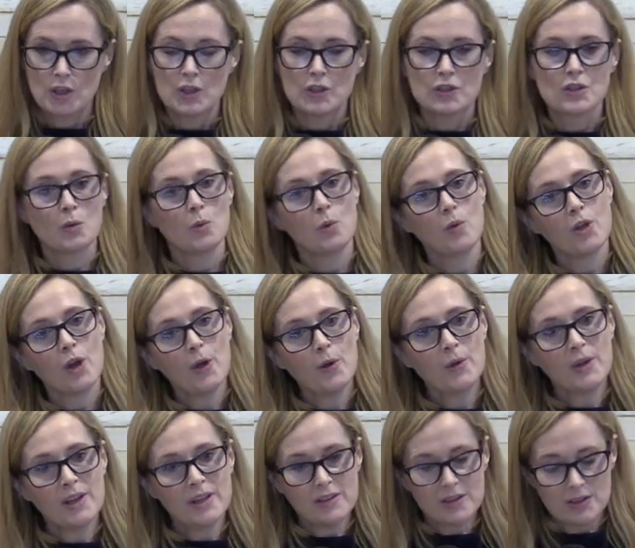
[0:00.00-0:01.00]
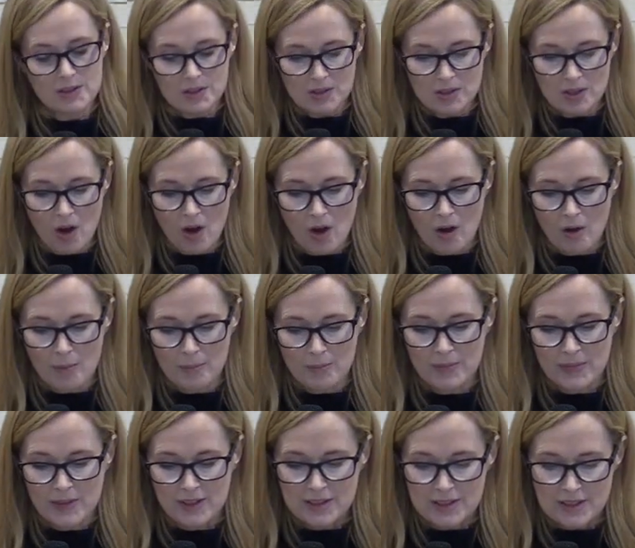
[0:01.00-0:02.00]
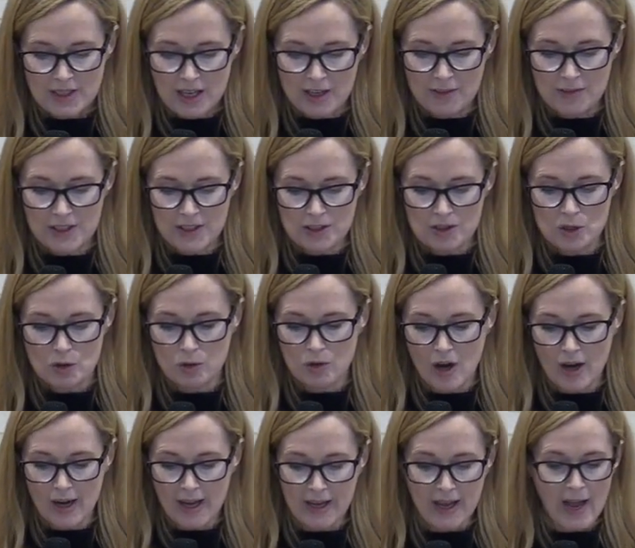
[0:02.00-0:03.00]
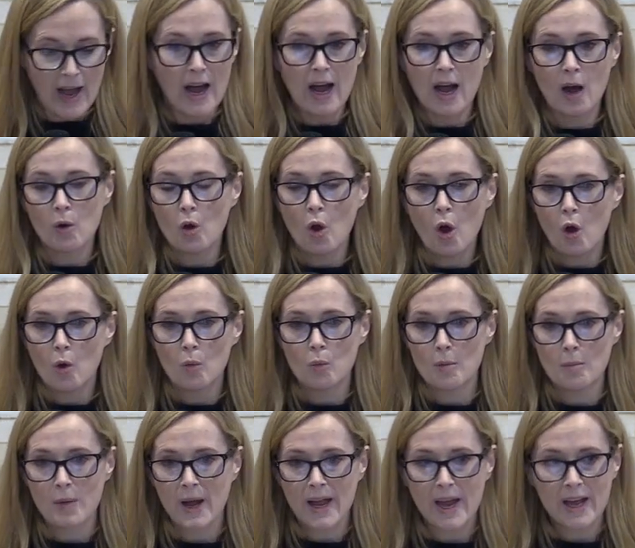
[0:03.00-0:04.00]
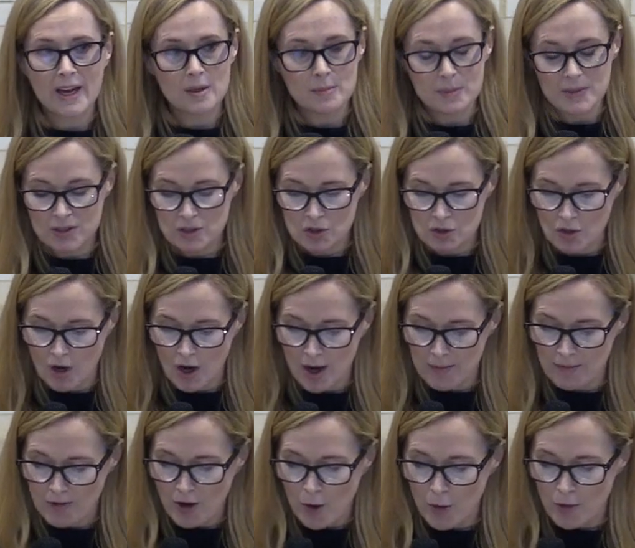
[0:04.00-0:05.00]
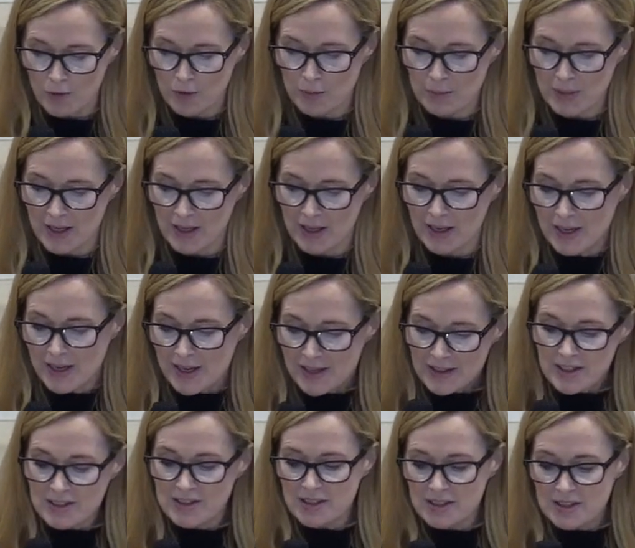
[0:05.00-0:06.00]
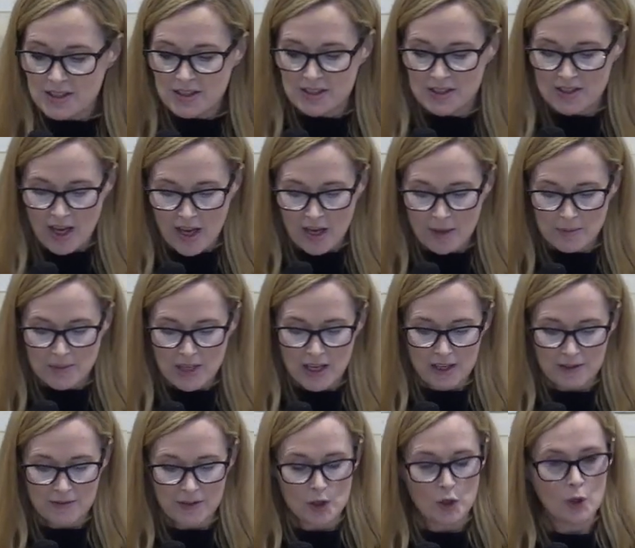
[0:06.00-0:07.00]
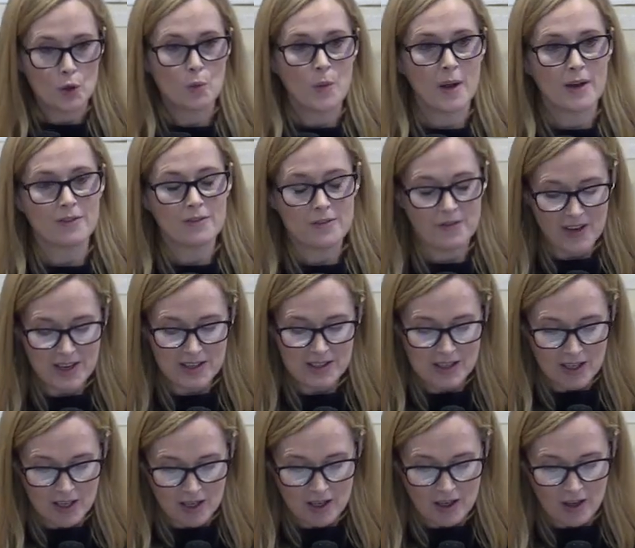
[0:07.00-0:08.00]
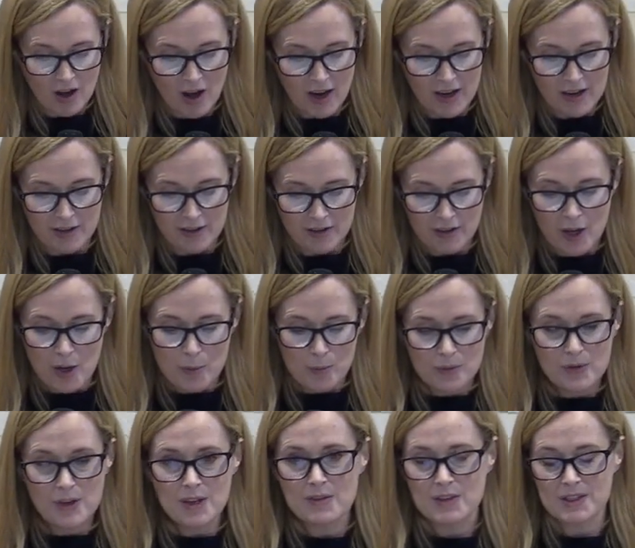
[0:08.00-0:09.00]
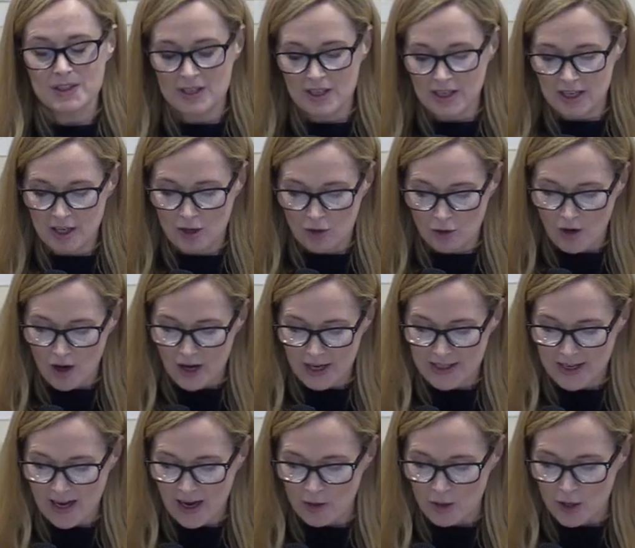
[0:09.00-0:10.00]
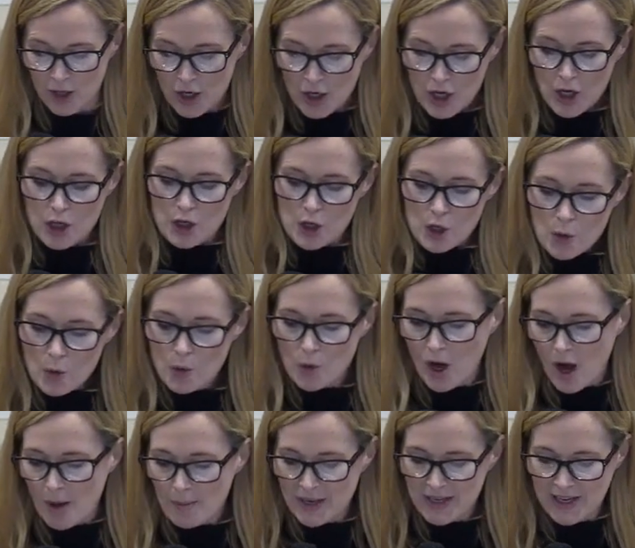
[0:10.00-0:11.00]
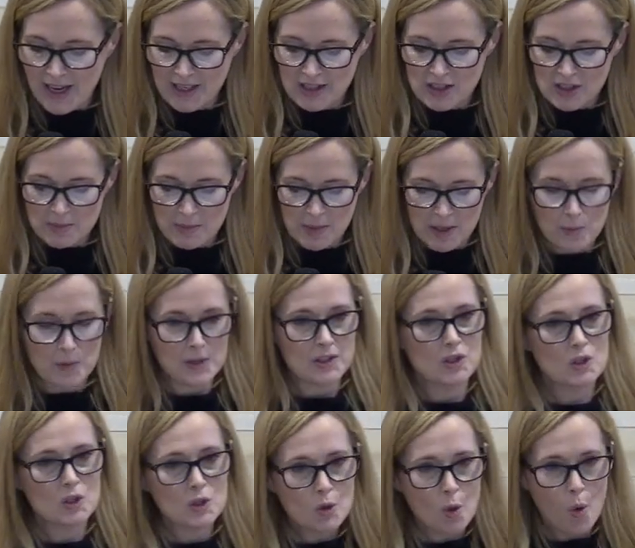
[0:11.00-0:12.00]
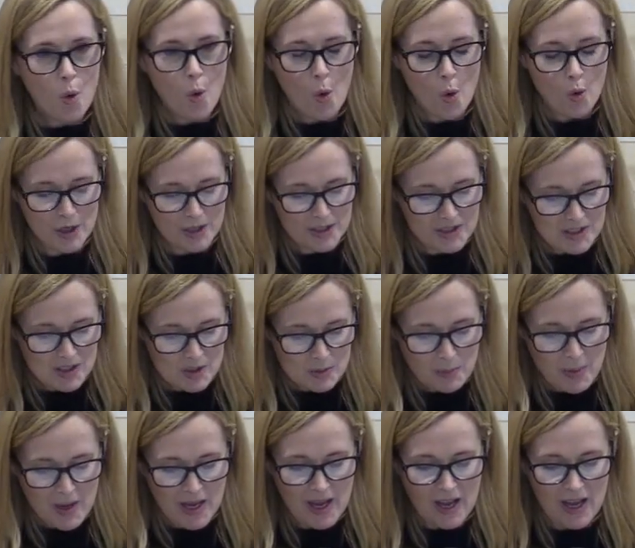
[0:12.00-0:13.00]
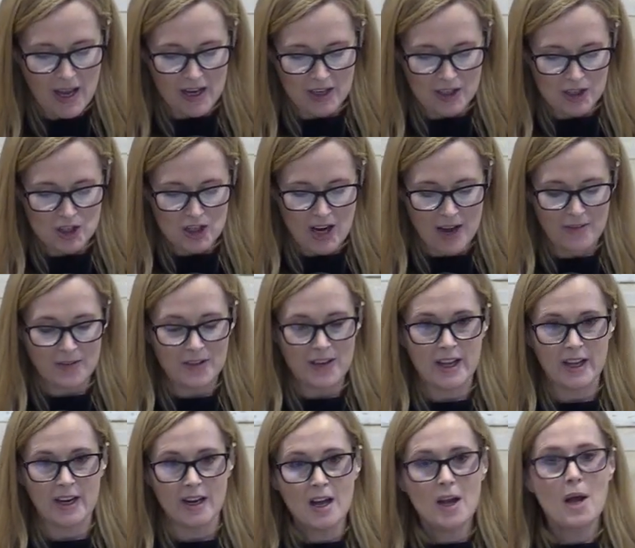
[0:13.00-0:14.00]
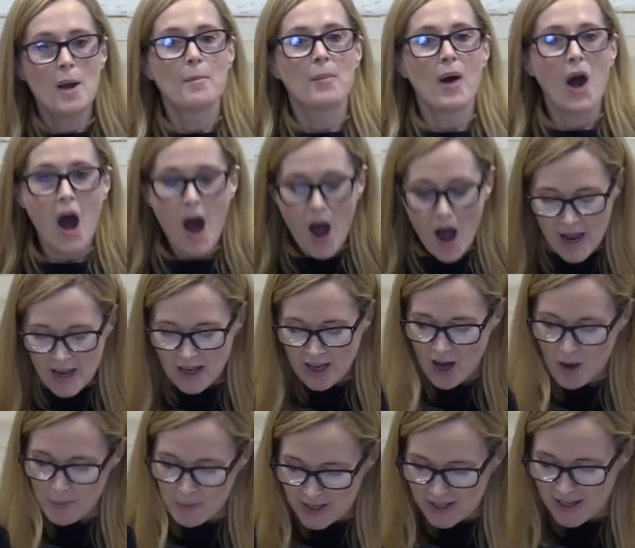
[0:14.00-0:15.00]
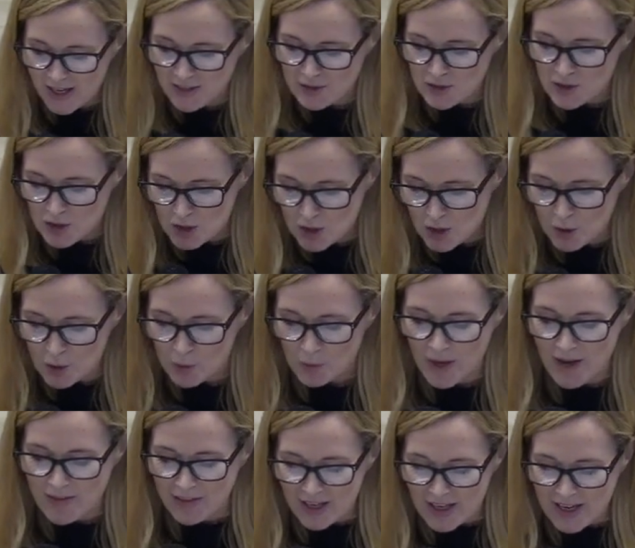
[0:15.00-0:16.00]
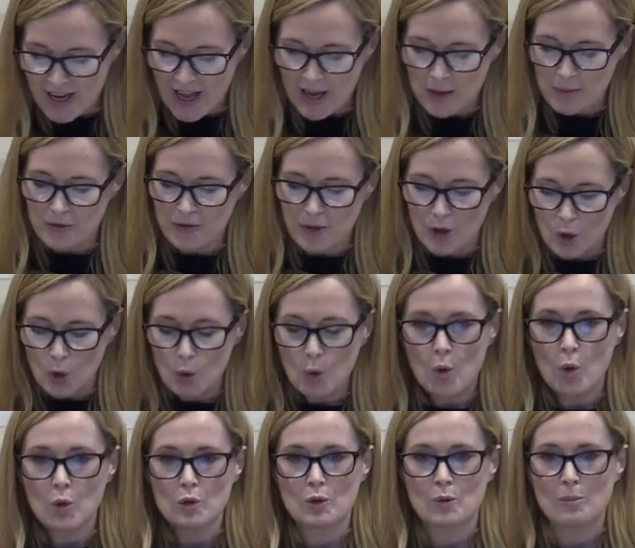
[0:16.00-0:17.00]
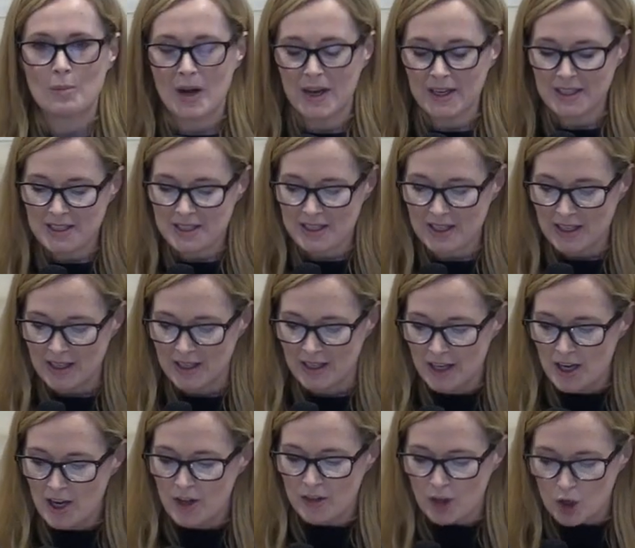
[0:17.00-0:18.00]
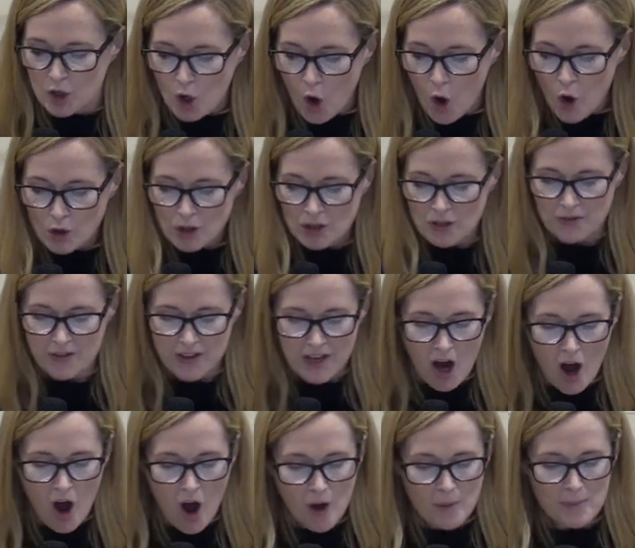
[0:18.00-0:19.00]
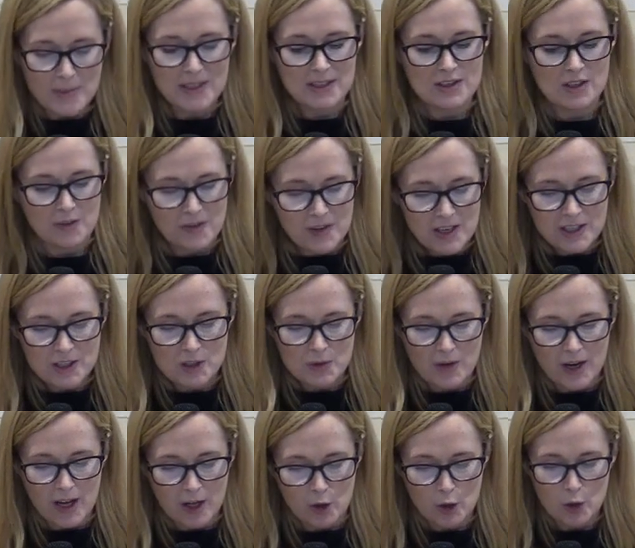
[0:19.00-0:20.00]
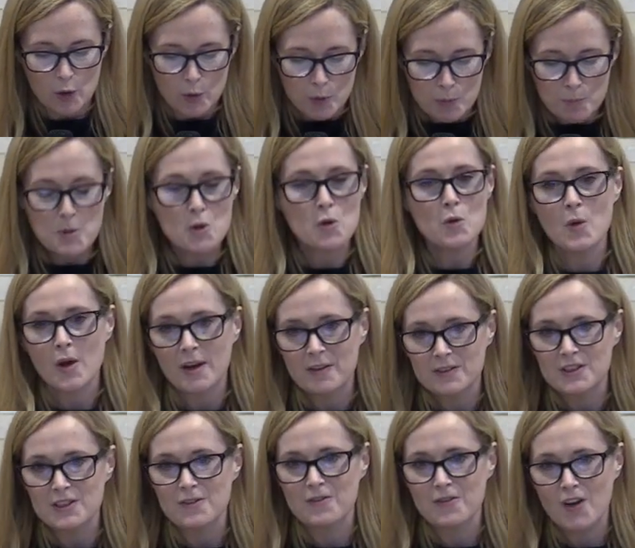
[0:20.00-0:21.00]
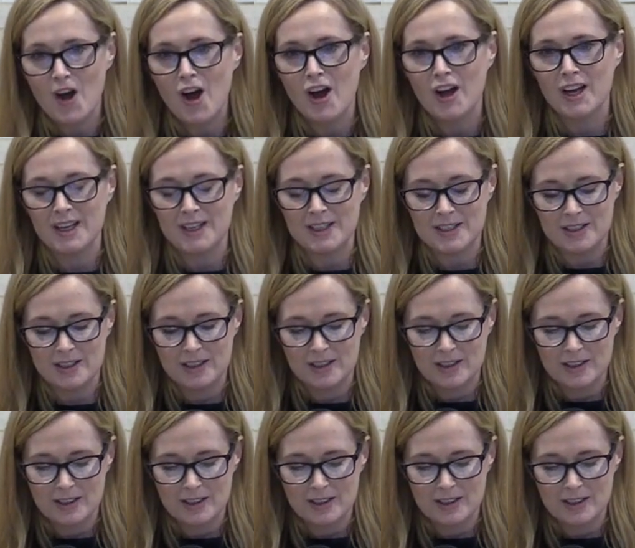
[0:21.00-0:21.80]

So, although in the psalm David is crying, How long will my enemies triumph over me? This is the same David who, when facing Goliath previously, cried out, You come against me with sword and spear and javelin, but I come against you in the name of the Lord Almighty, the God of the armies of Israel, whom you have defied.